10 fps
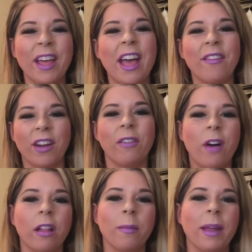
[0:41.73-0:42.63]
if y'all
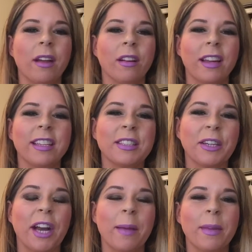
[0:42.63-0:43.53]
follow me on
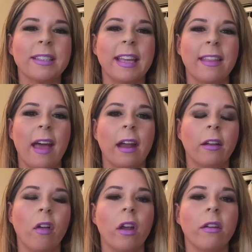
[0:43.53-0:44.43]
Instagram, you see that
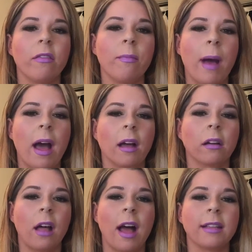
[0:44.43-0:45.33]
a lot of my
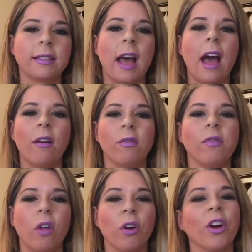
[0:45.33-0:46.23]
clients that have
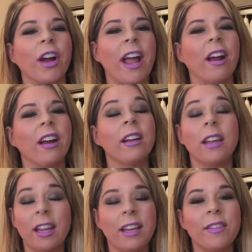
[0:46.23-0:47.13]
longer hair and
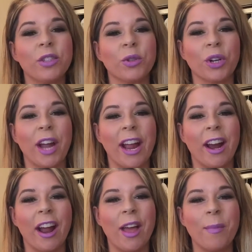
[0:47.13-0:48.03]
even shorter
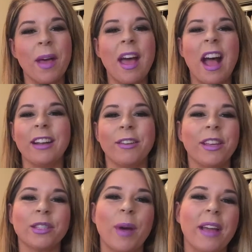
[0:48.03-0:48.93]
hair, and I do
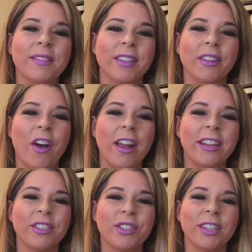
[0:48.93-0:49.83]
these waves a lot.
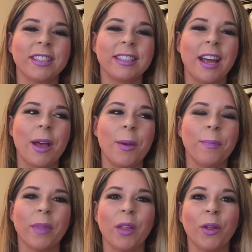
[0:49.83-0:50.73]
It's just
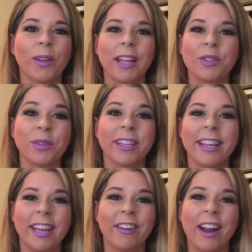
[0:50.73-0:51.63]
a look that's really
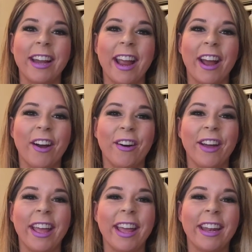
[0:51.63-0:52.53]
in right now,
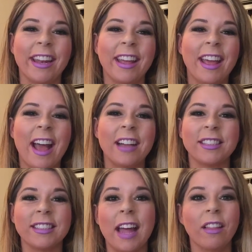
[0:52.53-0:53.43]
and
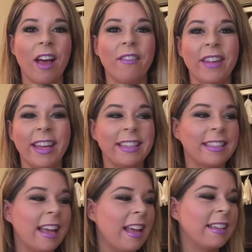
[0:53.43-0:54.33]
I love it.
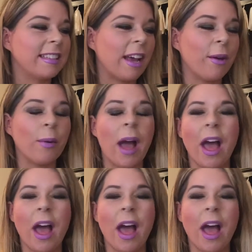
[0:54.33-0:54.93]
So